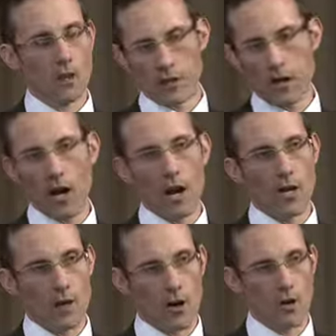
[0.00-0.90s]
that are high
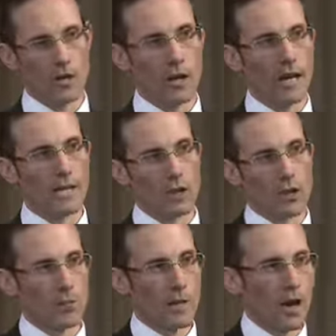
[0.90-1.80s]
on the horizontal axis
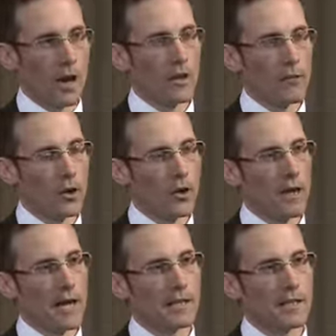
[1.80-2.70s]
should be high on the
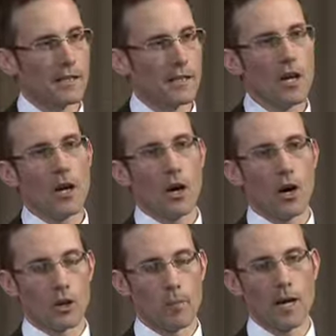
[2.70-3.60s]
vertical axis.
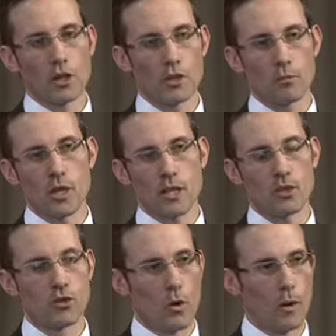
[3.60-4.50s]
Occupations
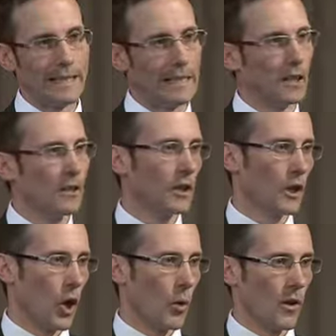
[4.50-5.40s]
projected to grow a little,
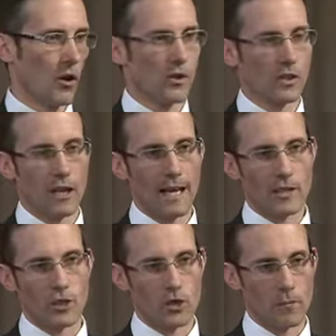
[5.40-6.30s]
low on the horizontal
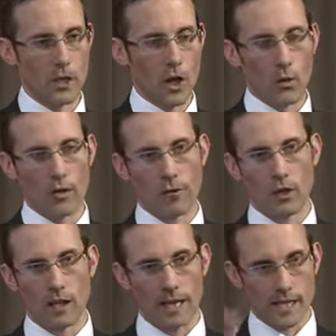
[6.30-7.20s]
axis should be low on the
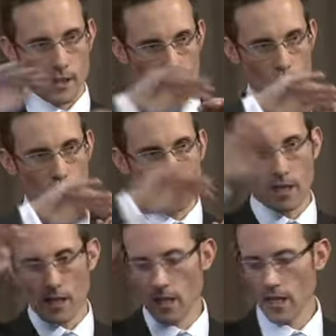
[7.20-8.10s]
vertical axis. We should
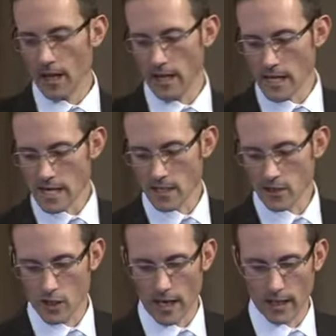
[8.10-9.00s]
see a
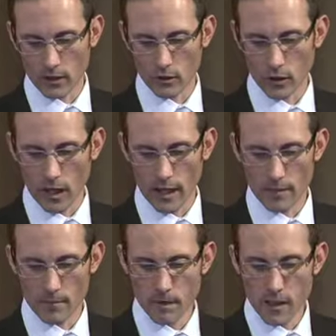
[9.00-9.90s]
neat diagonal line.
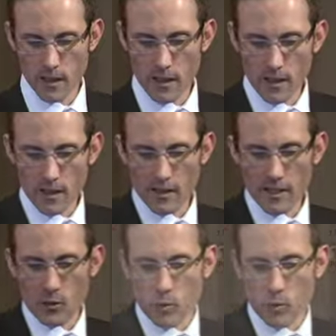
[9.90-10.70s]
This is